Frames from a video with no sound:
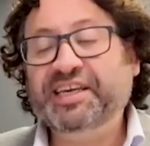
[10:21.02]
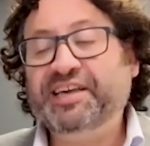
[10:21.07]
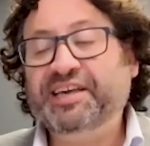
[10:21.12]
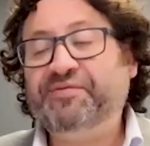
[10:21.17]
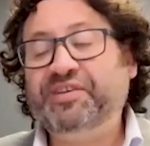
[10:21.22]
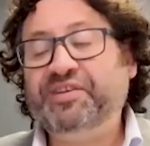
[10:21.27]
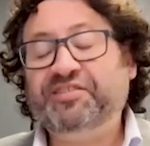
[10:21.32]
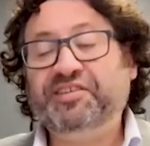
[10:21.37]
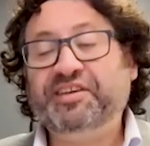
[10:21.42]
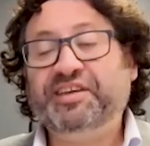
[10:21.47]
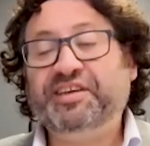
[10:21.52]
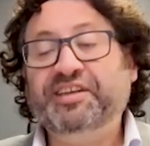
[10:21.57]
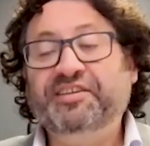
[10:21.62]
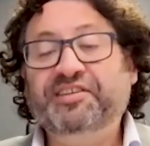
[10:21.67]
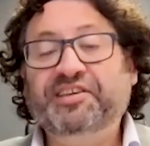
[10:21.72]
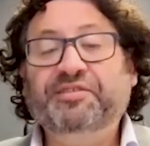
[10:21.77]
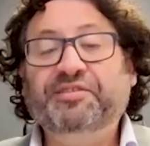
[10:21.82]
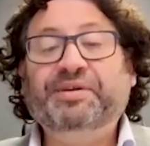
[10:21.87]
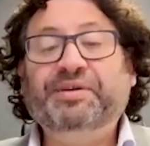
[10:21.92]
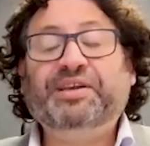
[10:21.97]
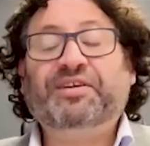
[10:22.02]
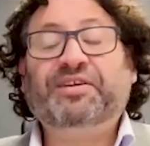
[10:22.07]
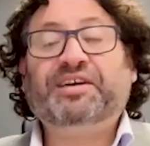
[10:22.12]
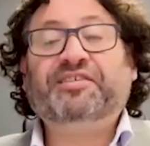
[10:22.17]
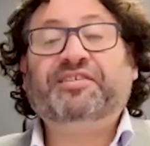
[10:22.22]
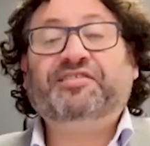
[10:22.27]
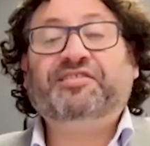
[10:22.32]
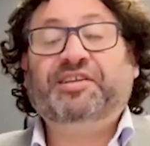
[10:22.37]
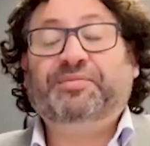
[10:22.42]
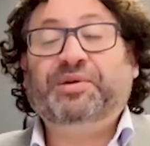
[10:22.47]
efforts are continuing. Like
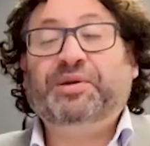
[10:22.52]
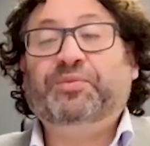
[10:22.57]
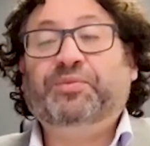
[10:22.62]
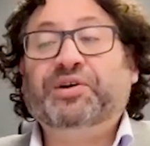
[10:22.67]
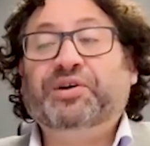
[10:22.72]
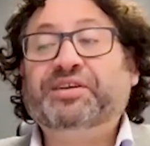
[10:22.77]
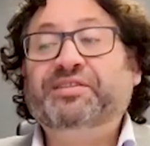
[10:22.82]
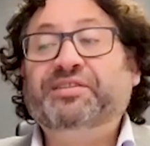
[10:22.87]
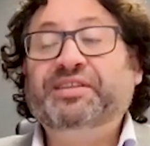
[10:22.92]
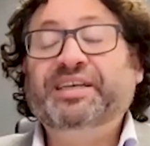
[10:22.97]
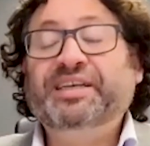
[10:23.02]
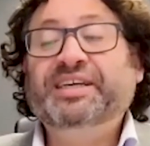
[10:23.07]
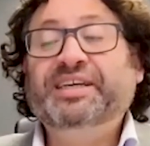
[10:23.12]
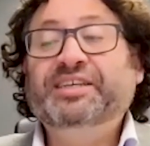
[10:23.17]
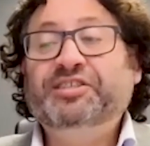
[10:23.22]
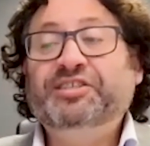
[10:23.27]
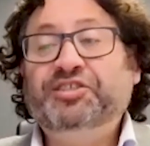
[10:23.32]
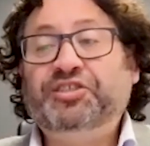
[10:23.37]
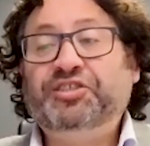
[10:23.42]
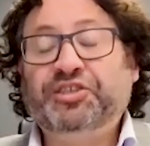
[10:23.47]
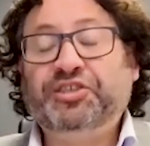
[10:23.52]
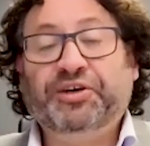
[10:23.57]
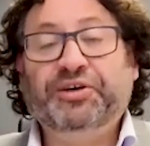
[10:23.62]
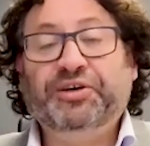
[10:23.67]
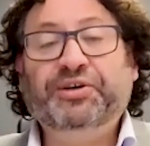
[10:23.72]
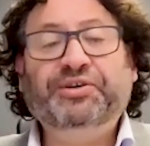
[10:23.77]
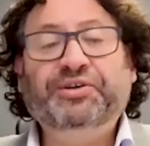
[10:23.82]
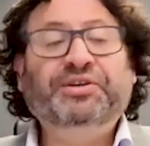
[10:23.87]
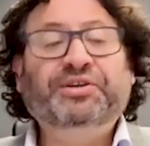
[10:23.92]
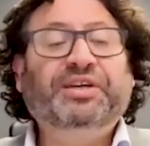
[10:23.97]
I said, we want to
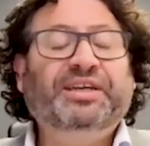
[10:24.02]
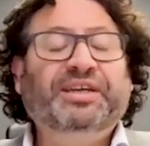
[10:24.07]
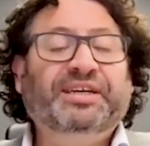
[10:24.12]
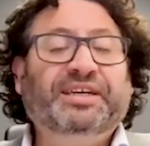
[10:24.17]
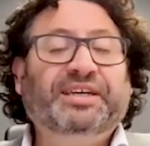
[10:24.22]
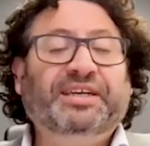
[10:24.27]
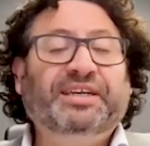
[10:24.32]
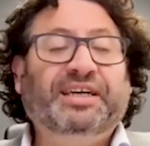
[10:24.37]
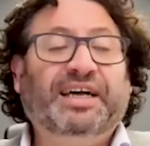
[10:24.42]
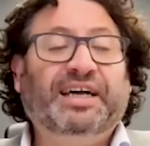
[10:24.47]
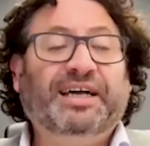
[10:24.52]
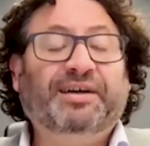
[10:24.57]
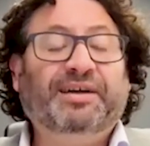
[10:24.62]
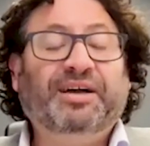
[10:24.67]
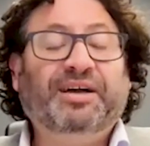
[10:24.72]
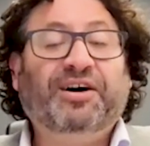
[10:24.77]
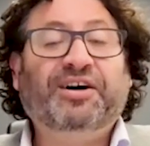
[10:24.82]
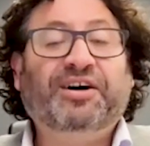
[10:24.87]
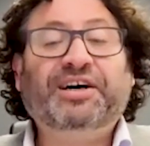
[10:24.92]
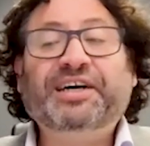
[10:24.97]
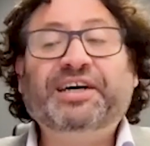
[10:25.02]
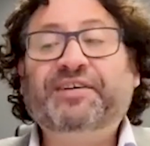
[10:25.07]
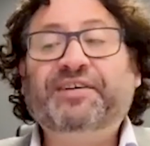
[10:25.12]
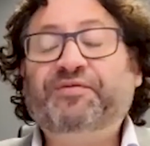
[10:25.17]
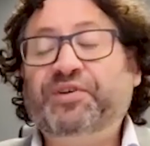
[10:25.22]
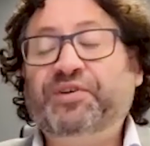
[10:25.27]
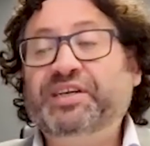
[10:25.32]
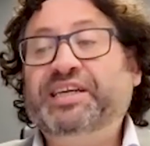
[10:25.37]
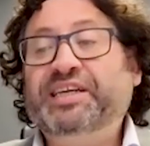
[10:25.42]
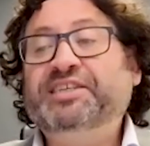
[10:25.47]
show higher
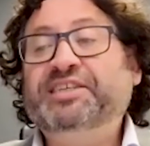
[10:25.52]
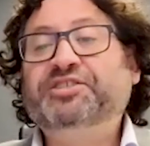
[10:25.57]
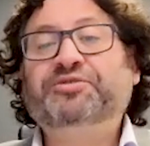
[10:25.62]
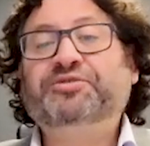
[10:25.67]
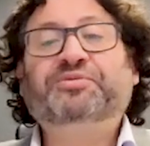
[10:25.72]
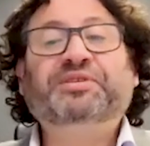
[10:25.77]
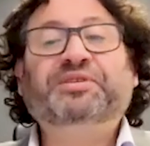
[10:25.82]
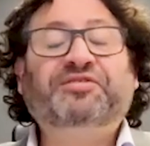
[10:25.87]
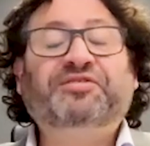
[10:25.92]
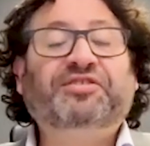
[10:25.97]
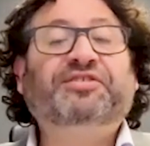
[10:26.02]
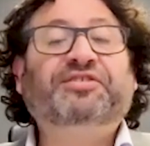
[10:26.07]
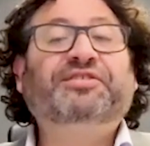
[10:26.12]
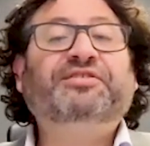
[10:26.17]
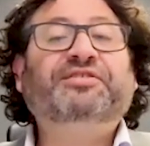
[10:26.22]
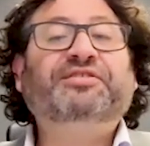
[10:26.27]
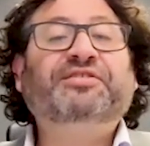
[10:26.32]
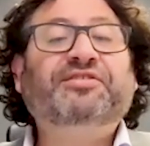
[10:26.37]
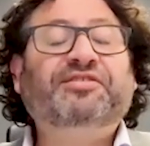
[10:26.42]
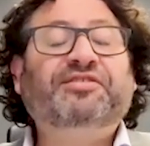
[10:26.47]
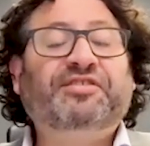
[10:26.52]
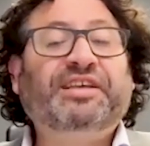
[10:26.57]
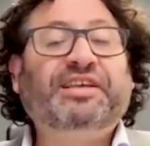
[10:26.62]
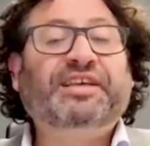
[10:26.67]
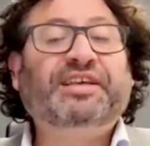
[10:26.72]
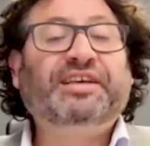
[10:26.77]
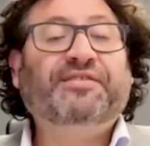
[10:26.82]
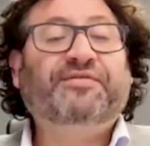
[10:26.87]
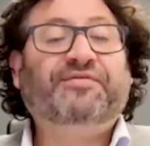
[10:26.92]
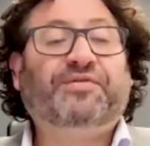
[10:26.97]
financial returns
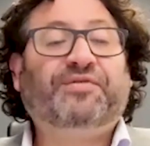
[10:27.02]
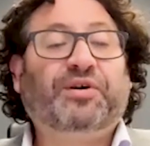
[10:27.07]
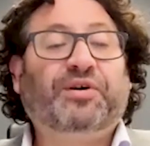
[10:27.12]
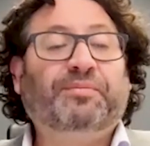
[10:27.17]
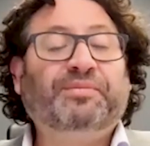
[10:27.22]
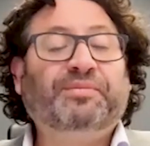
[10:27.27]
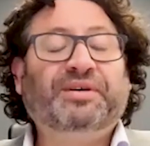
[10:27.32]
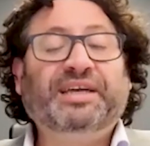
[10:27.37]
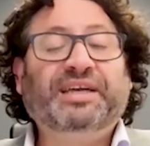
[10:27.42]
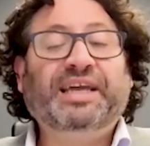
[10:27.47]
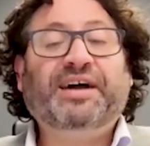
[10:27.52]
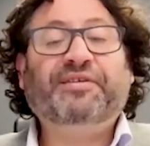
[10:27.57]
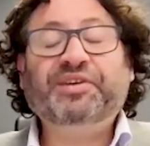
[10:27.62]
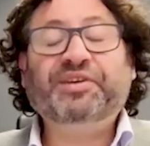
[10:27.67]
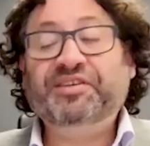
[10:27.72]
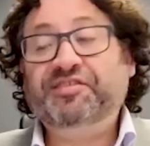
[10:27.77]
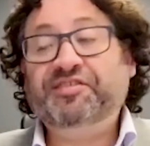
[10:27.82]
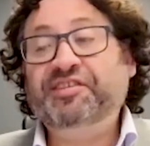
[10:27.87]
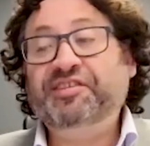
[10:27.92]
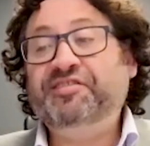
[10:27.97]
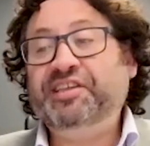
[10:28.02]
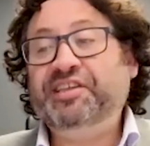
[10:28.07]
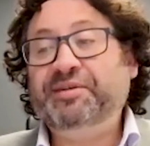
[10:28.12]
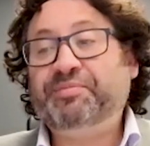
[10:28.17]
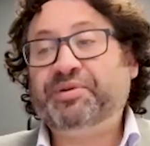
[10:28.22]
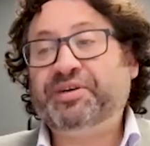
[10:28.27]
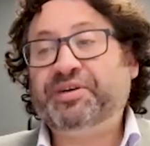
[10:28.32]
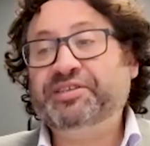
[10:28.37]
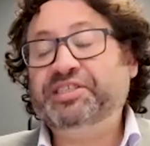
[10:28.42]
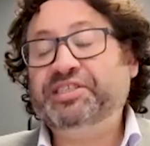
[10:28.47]
from our existing
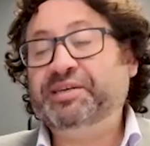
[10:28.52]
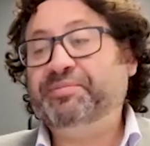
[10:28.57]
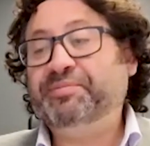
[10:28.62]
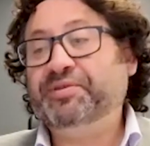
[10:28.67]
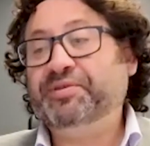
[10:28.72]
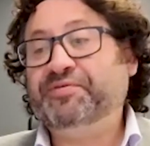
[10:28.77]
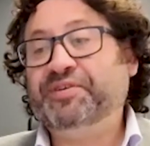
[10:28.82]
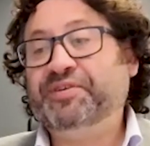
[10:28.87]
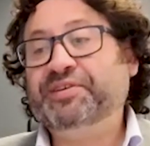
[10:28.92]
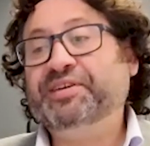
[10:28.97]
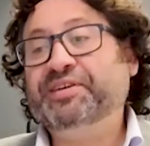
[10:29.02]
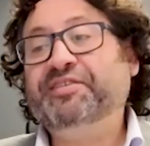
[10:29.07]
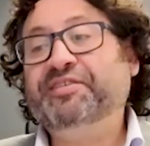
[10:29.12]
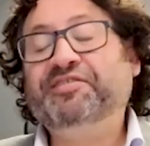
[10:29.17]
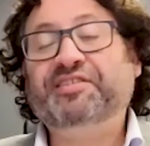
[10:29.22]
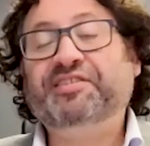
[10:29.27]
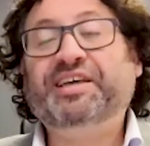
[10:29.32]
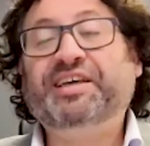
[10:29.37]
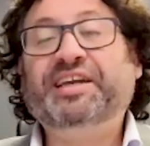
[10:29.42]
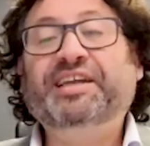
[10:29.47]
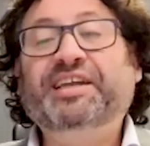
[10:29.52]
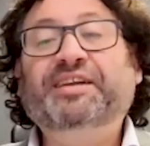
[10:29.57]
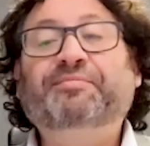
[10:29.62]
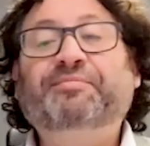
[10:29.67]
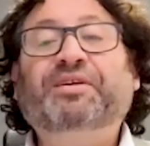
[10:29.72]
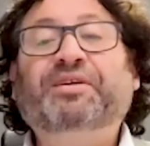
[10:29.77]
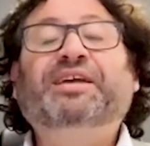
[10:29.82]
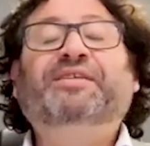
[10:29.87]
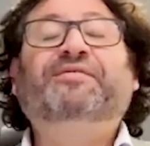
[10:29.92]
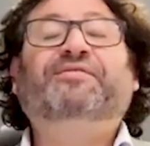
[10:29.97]
project portfolio. So that
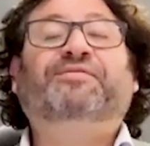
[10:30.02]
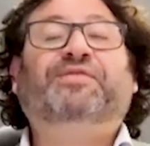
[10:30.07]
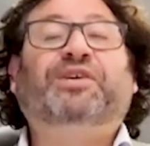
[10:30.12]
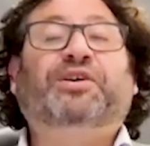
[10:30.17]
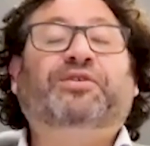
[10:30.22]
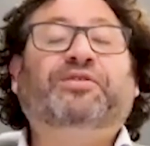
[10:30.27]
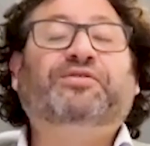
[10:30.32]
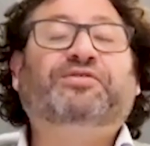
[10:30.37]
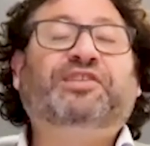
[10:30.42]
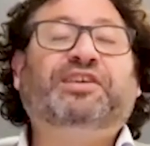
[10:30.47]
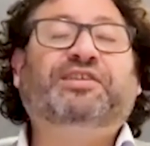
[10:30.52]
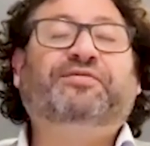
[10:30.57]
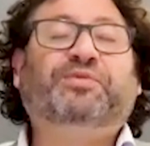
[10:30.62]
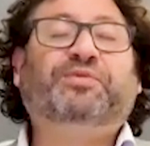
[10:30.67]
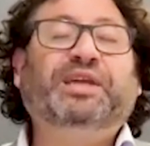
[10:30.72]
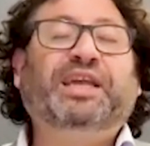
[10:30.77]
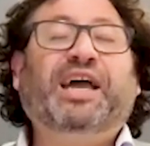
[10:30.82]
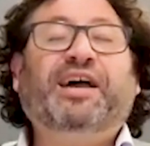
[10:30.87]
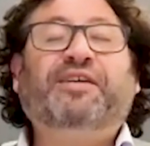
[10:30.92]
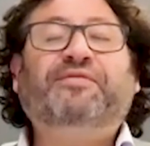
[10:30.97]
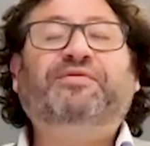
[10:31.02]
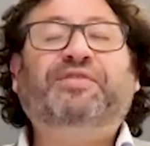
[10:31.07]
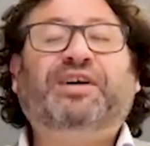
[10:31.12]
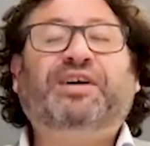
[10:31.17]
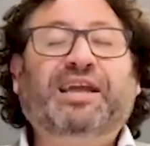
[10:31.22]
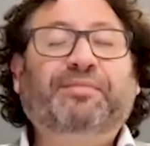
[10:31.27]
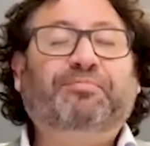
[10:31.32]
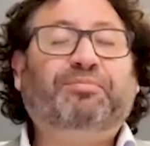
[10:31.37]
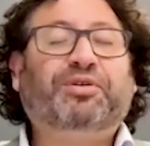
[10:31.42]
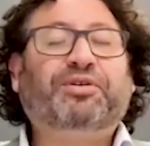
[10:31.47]
involves, if we have
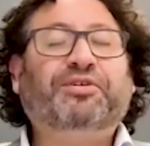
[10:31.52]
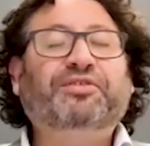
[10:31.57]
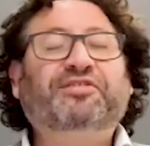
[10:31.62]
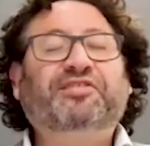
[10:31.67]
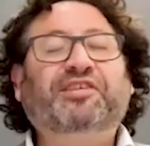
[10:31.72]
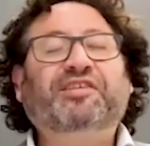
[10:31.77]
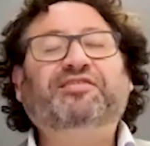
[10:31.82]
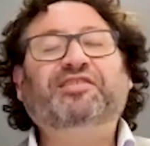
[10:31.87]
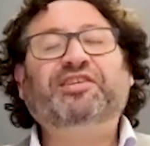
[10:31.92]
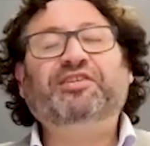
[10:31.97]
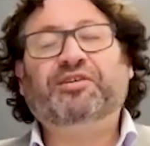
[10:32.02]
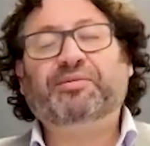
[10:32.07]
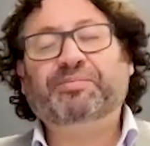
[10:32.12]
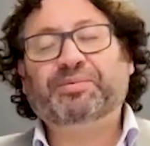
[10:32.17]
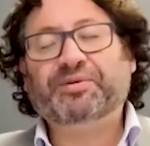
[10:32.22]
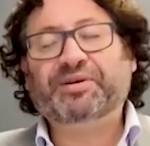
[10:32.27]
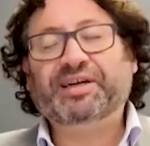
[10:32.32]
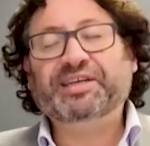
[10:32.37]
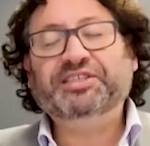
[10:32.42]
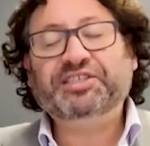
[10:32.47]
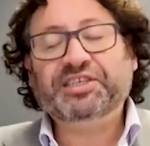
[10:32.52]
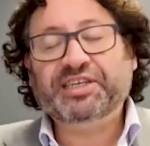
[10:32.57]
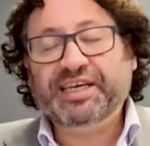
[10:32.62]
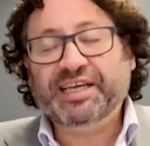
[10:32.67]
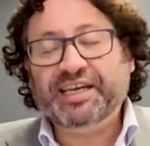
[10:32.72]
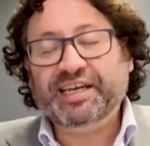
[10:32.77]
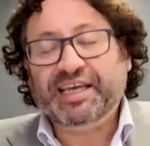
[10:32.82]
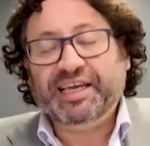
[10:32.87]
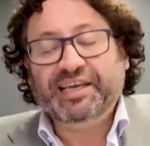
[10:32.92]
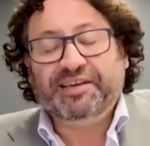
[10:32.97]
a processing operation
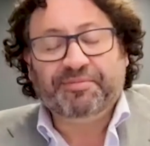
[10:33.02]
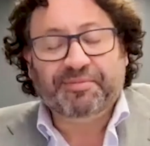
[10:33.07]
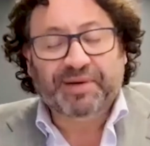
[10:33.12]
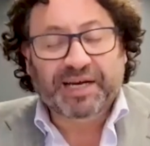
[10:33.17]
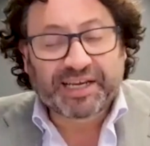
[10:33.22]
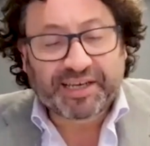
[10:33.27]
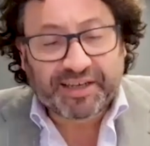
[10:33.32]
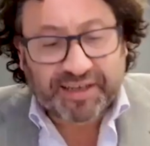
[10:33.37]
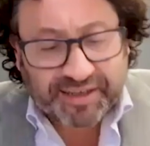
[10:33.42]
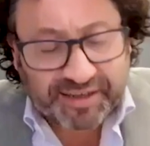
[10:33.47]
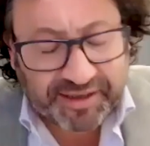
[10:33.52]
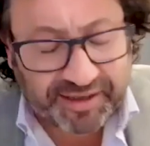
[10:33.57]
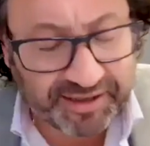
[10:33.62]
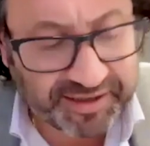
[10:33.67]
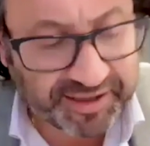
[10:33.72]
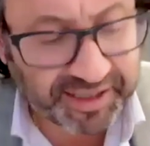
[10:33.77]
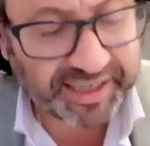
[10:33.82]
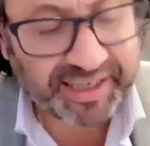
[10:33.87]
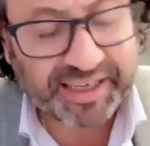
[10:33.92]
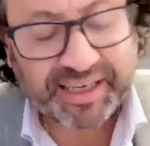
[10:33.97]
at Lake Maitland